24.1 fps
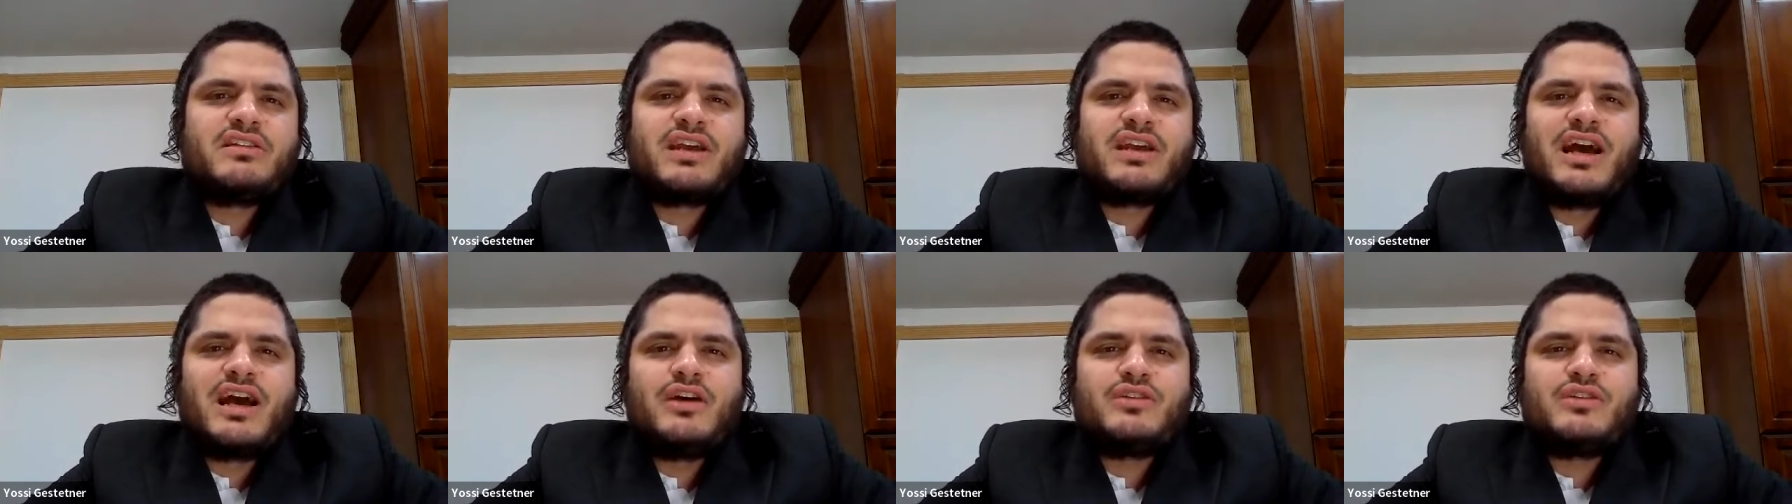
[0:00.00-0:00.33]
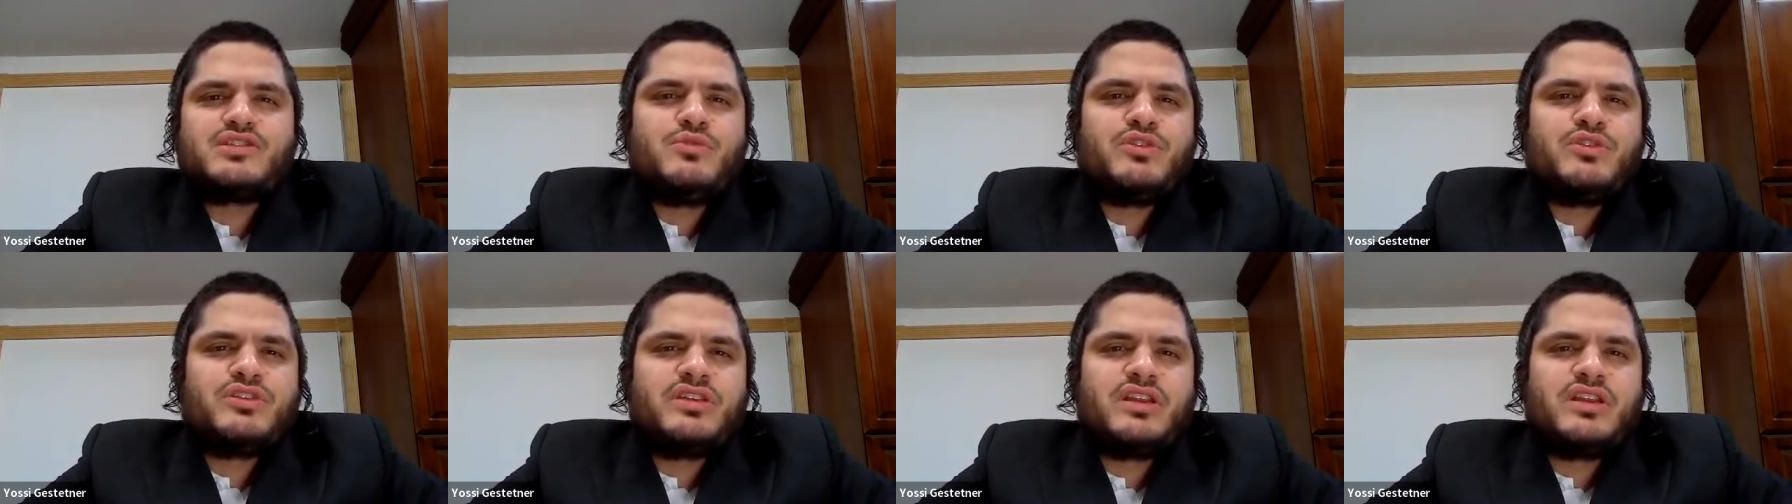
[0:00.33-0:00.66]
here
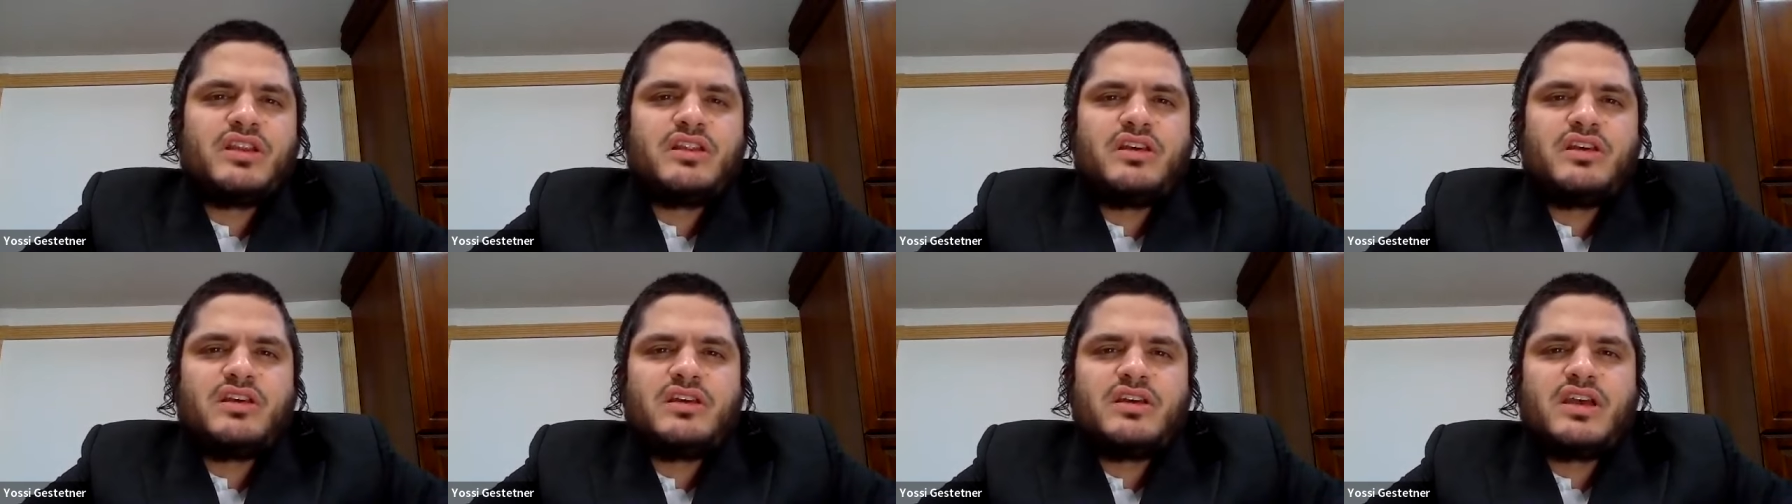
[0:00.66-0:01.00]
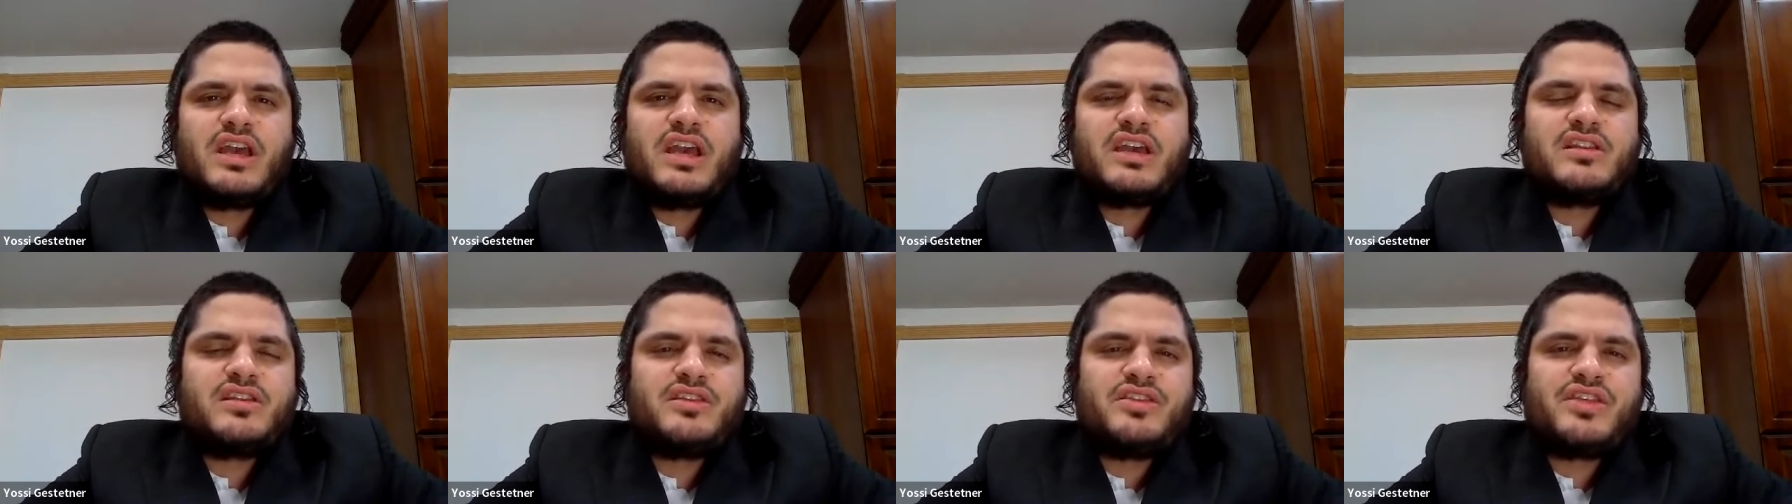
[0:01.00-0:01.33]
counts more than
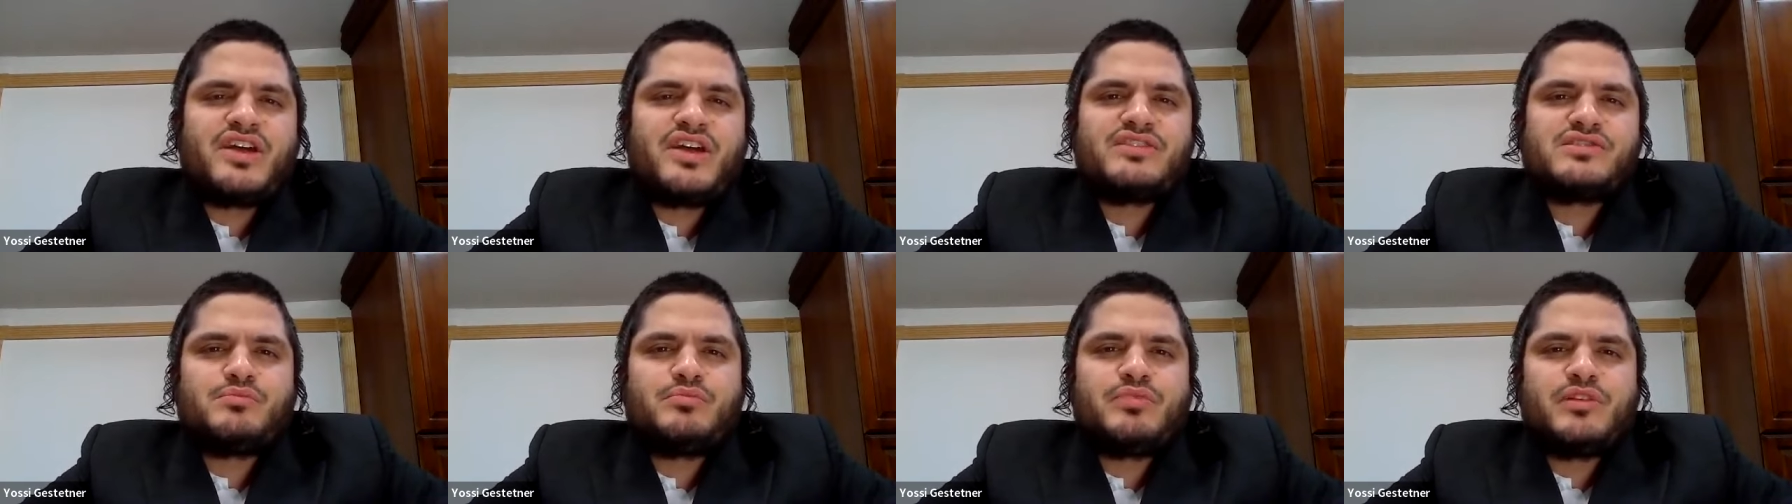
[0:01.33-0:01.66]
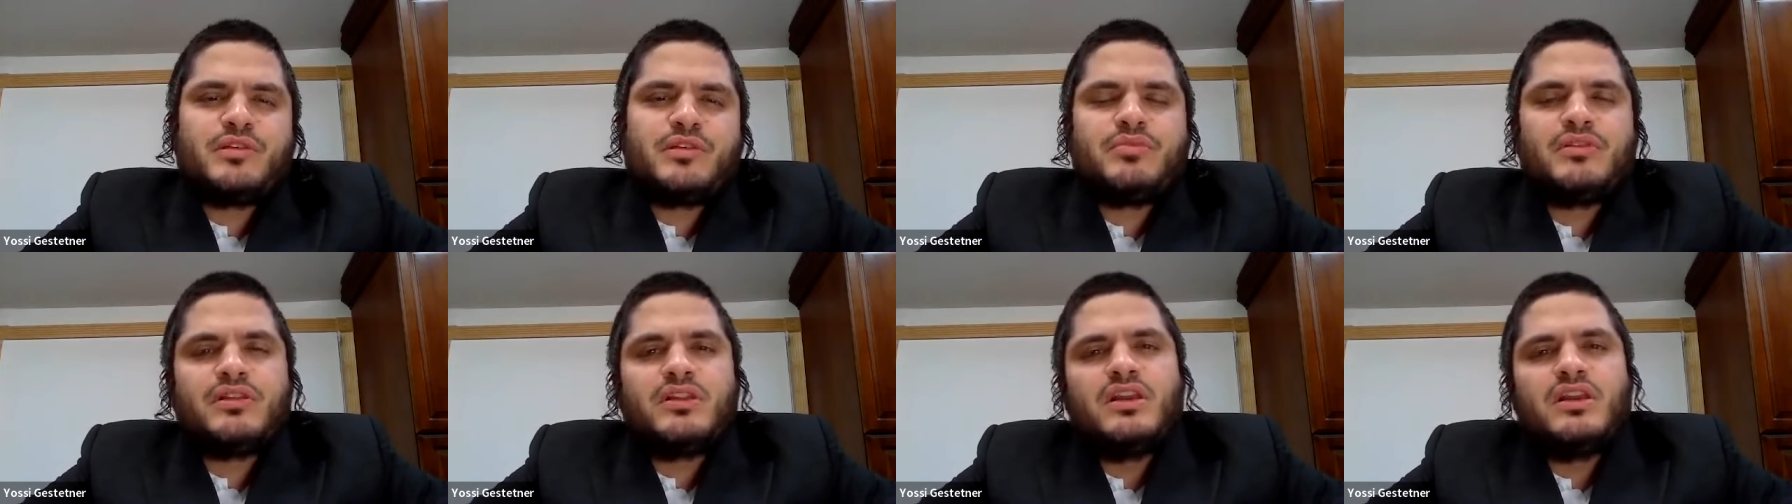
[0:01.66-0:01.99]
uh, eighty
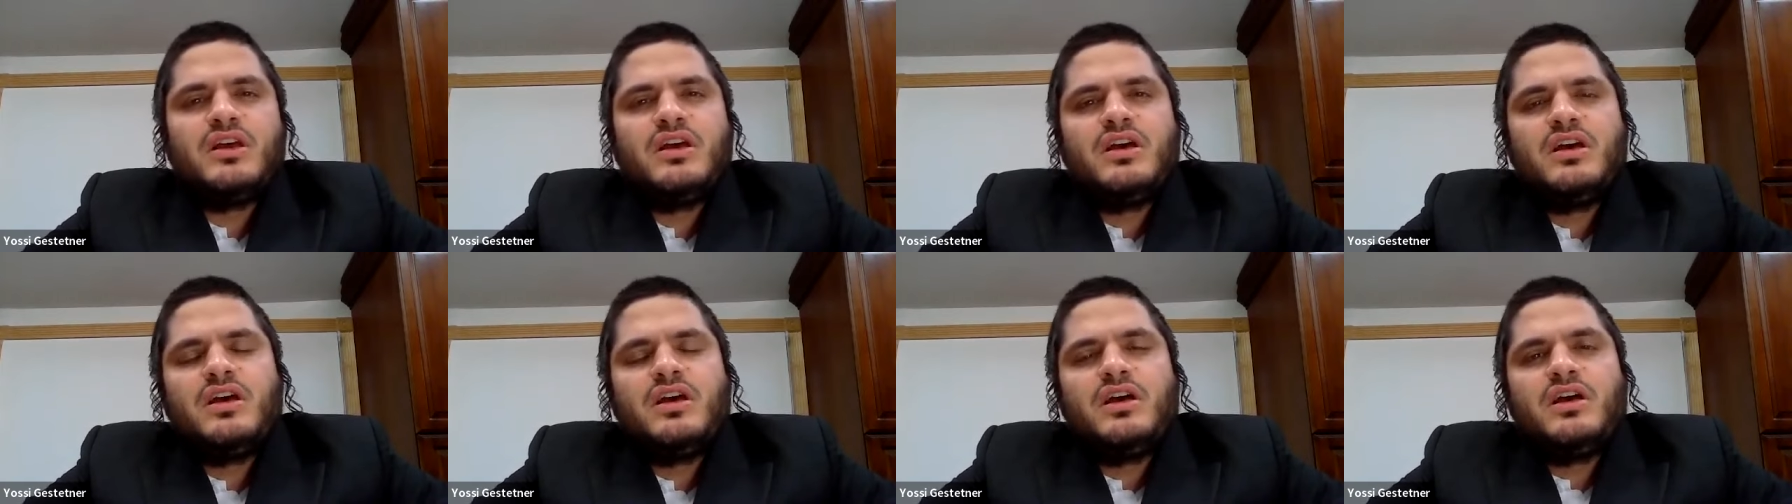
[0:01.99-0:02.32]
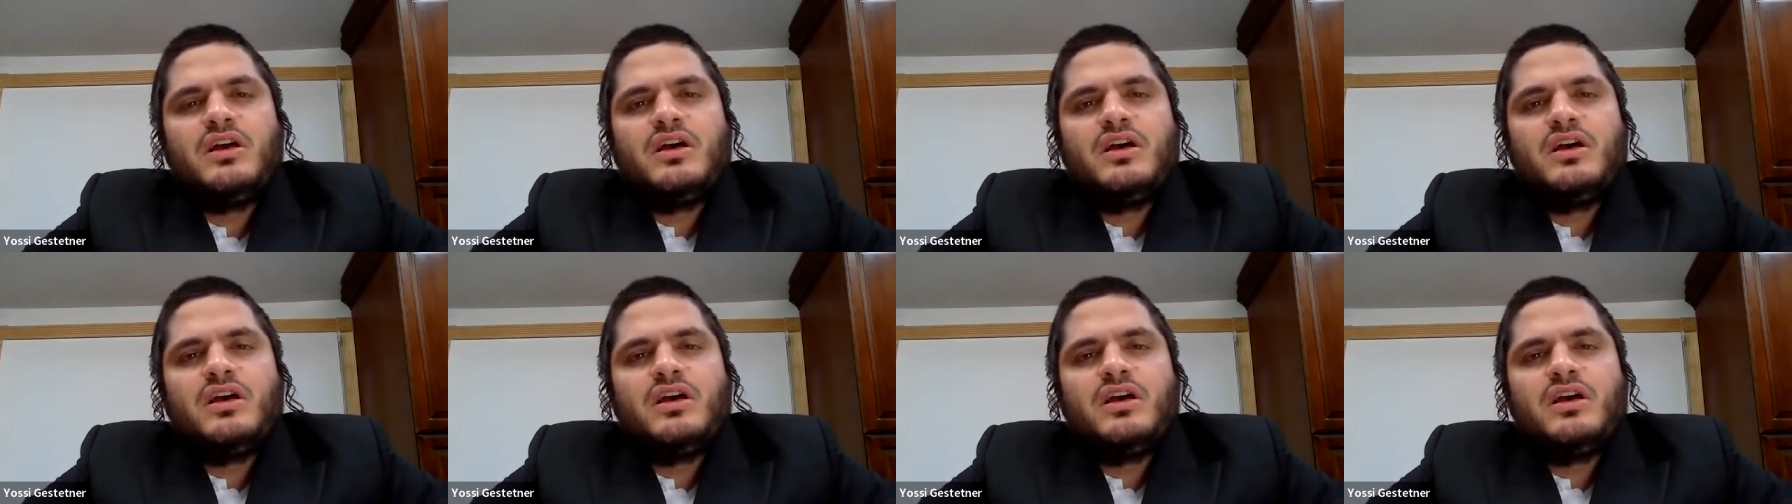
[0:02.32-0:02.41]
thousand people.